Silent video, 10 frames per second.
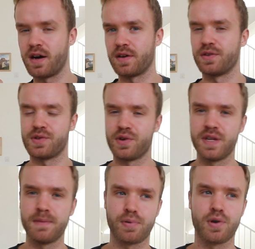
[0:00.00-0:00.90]
you don't
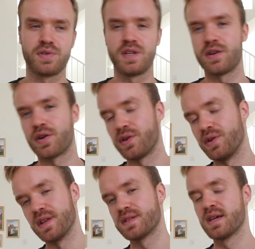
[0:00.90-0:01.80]
need protein, or you
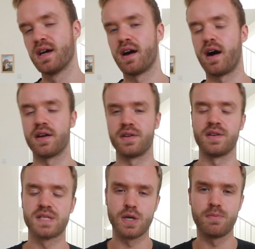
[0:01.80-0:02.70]

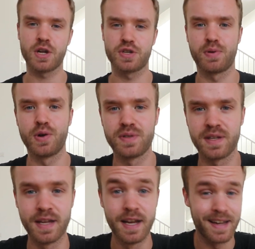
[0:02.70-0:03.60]
need so much
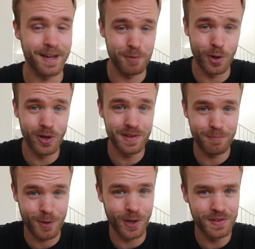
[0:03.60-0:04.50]
protein. Like we
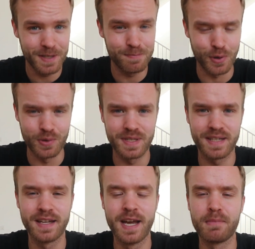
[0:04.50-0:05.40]
all need
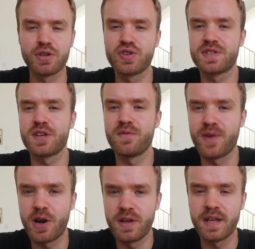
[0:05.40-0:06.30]
protein, but just in
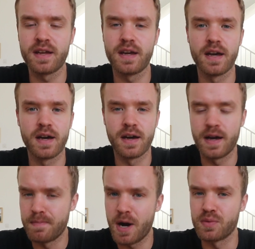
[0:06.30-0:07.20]
varying
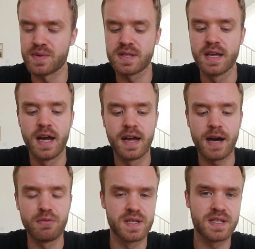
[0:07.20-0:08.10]
amounts. And I
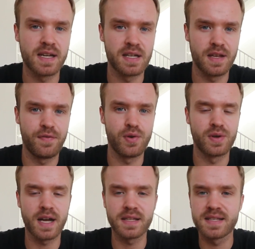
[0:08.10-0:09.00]
would say that if you're
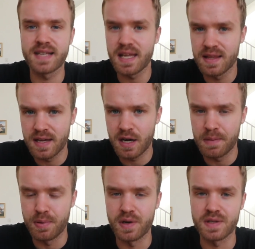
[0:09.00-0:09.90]
not a sedentary
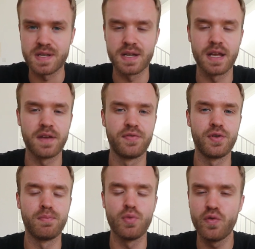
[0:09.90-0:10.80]
person, if
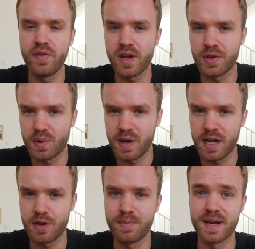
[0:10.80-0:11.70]
you're moving on a
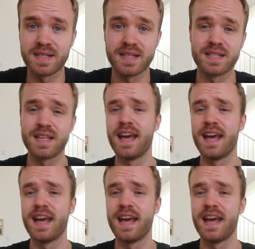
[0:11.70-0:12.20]
regular basis,